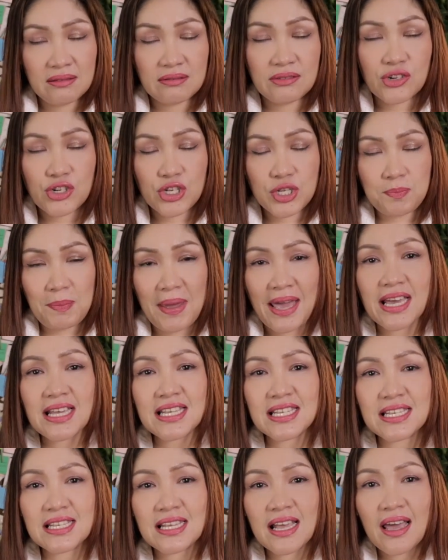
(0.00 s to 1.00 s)
their
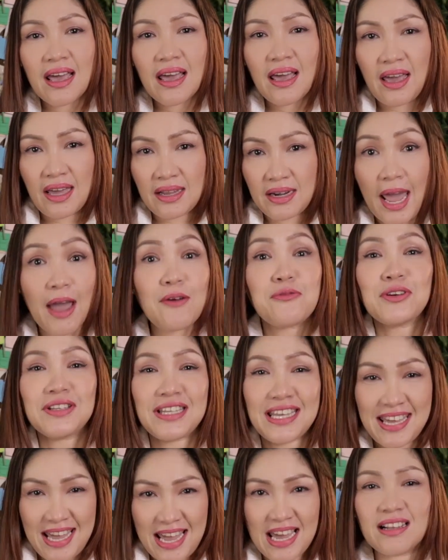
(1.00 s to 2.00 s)
space, and
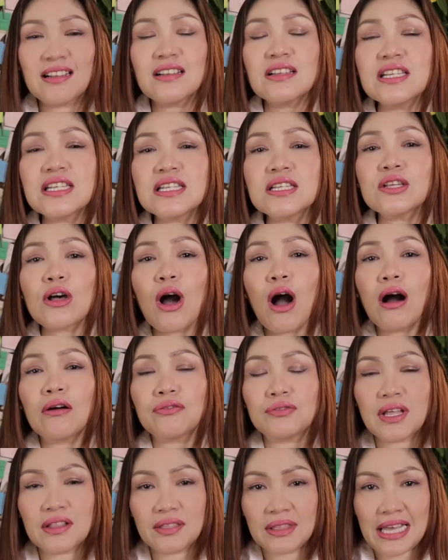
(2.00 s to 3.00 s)
everything else
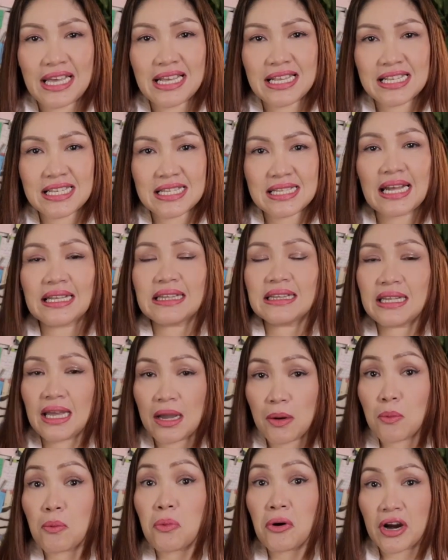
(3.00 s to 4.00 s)
of the things that
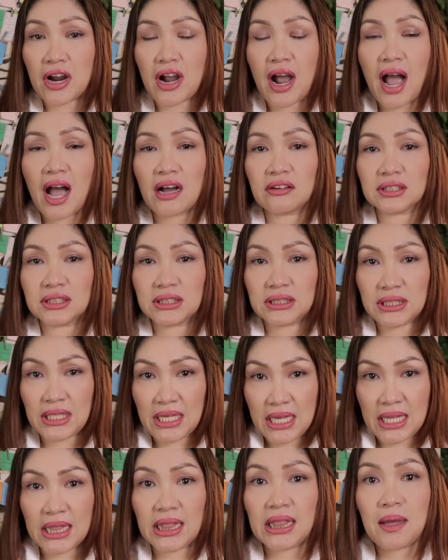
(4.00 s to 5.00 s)
didn't work out
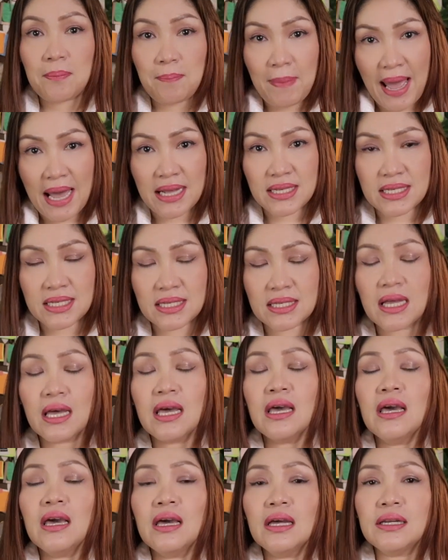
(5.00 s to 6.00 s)
in the past.
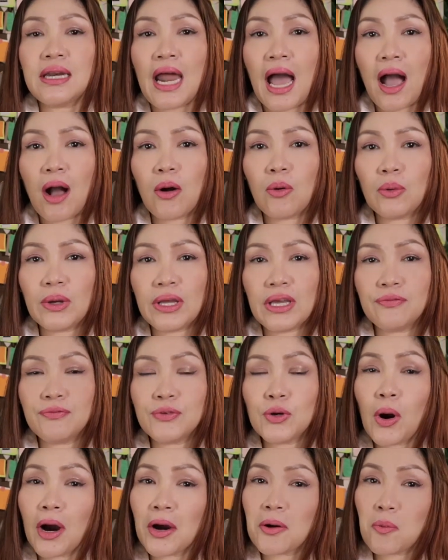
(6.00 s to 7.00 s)
Now, if
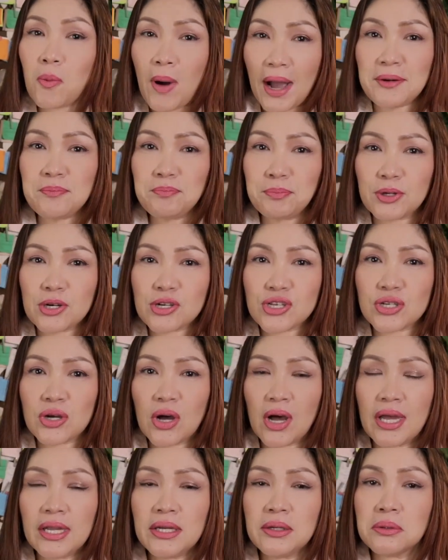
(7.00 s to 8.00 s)
you are one
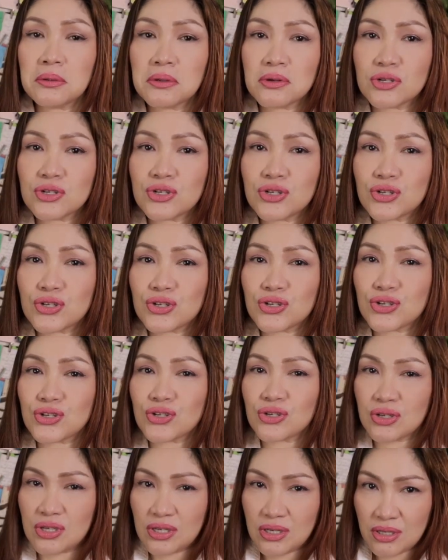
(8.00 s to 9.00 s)
person
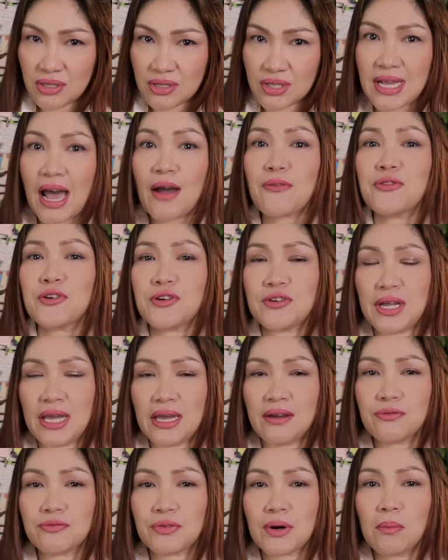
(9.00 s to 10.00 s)
who's
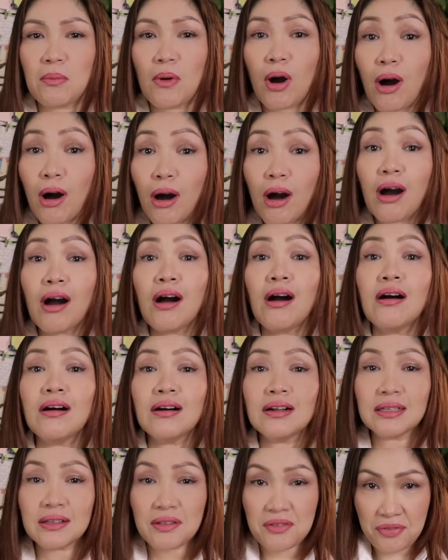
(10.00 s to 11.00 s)
suffering from
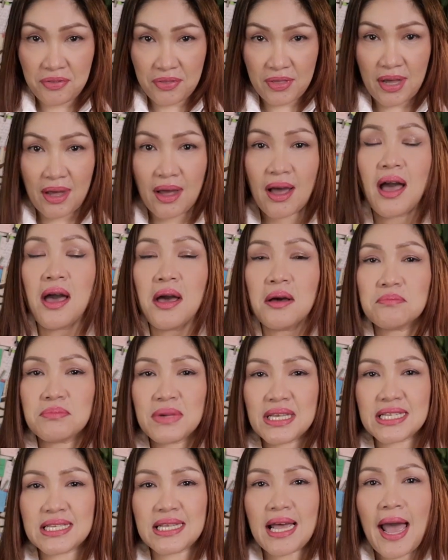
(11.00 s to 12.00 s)
all the
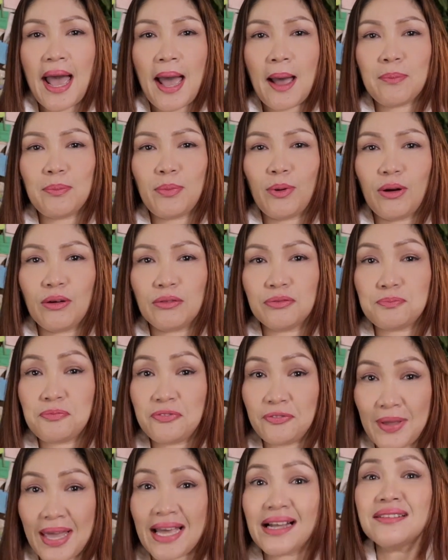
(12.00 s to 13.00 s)
mishap of
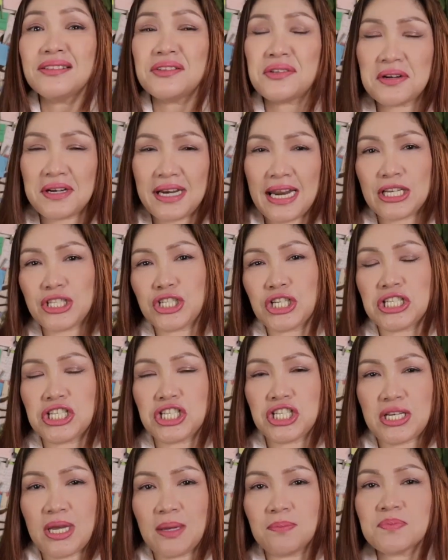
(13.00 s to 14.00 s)
failed
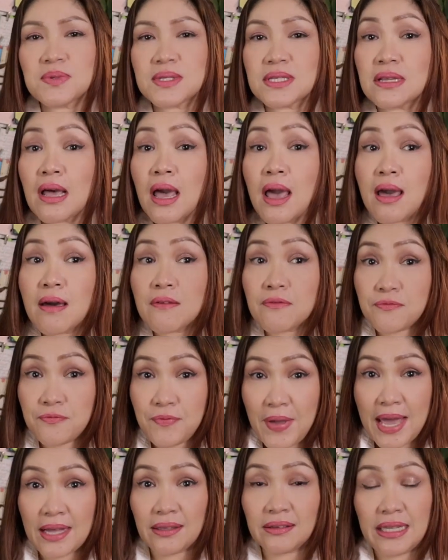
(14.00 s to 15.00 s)
relationships,
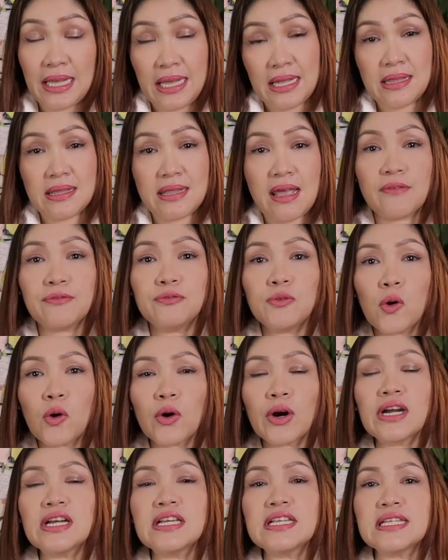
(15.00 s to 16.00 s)
failed
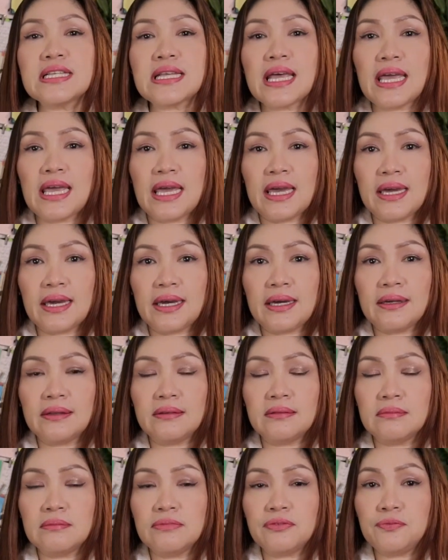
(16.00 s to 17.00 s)
endeavors,
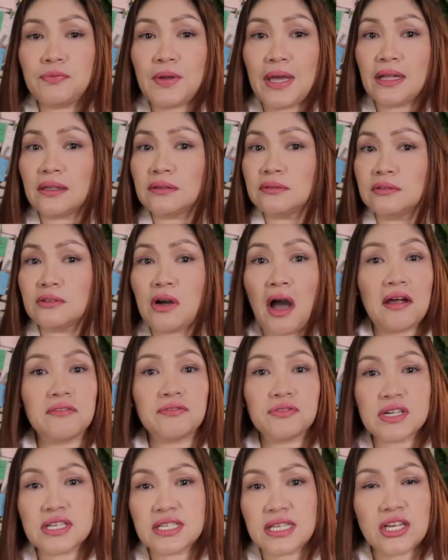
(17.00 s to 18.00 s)
and failed
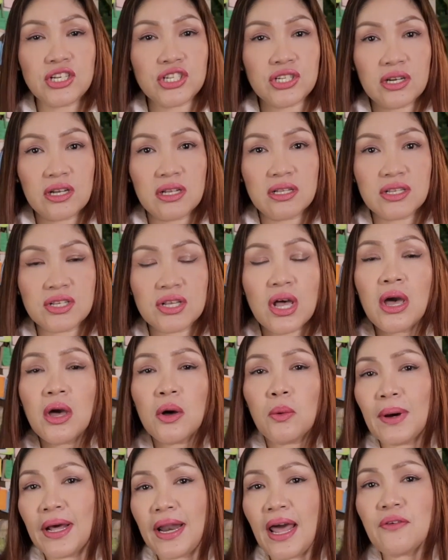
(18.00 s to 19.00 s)
conversations,
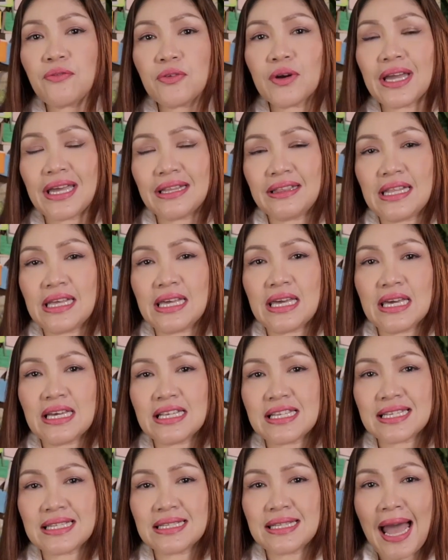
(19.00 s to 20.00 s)
whatever it
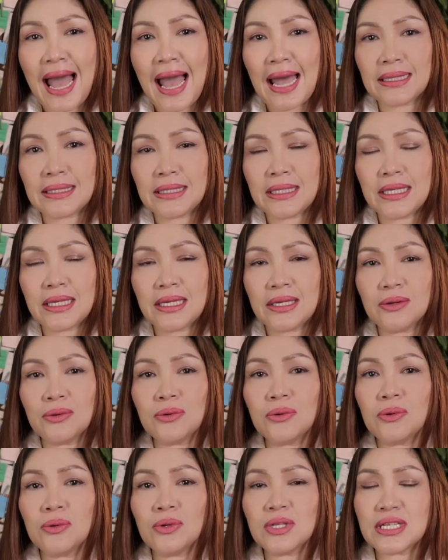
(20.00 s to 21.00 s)
is that
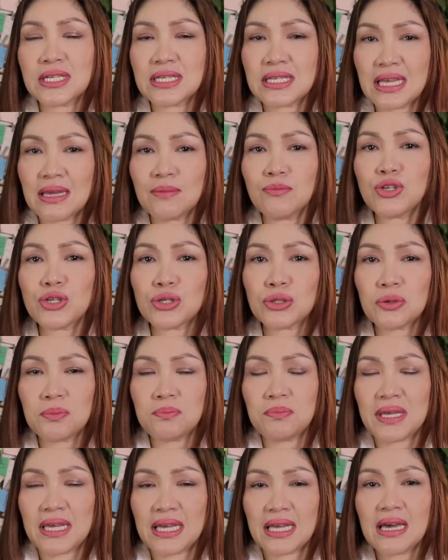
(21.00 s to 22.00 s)
you seems to
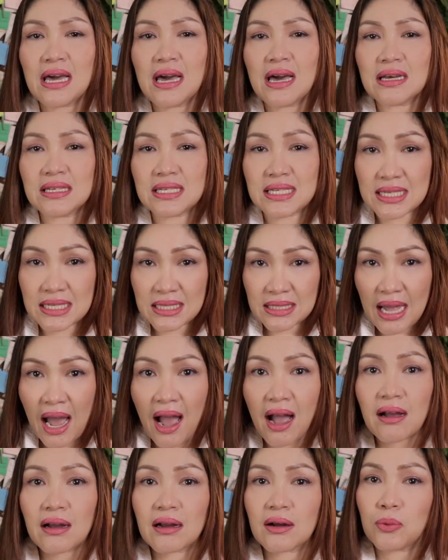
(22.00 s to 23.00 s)
be
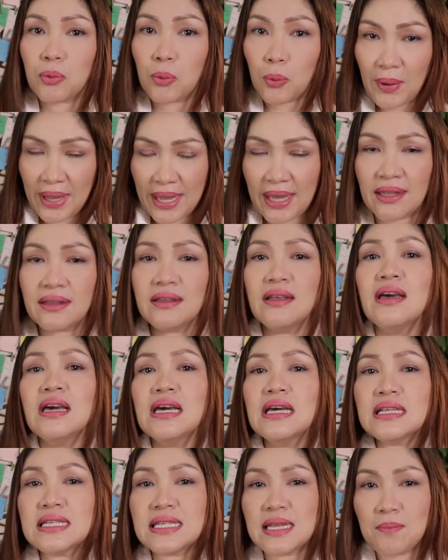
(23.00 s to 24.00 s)
stuck with
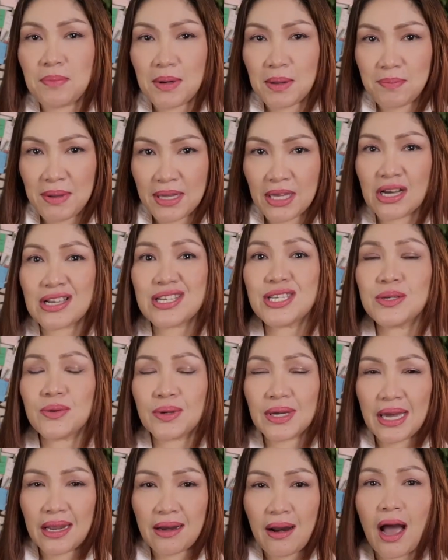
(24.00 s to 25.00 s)
simply because you
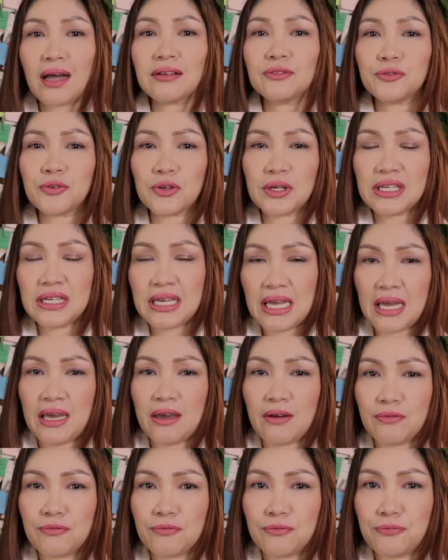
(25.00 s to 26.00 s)
cannot
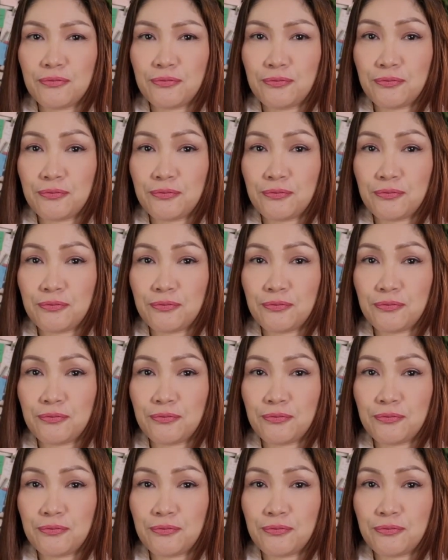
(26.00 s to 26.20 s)
forgive